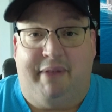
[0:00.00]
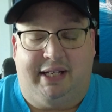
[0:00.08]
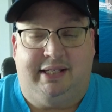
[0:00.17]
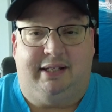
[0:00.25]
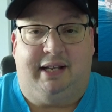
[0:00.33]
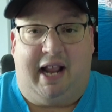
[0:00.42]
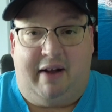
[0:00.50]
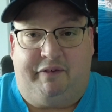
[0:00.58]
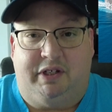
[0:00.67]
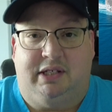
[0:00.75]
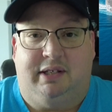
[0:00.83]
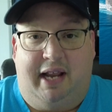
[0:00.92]
They have
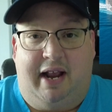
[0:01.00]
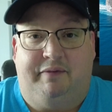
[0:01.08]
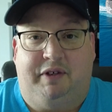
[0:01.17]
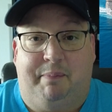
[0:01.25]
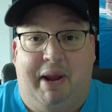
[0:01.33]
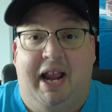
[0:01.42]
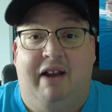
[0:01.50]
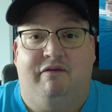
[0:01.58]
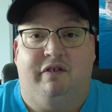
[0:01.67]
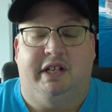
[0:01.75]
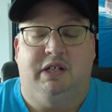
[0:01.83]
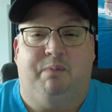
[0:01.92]
to pay
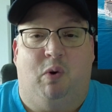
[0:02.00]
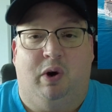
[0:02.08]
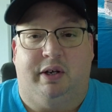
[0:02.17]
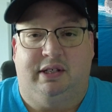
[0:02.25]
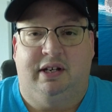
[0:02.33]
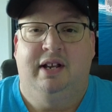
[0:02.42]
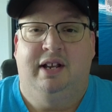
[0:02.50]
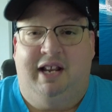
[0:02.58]
for these ports.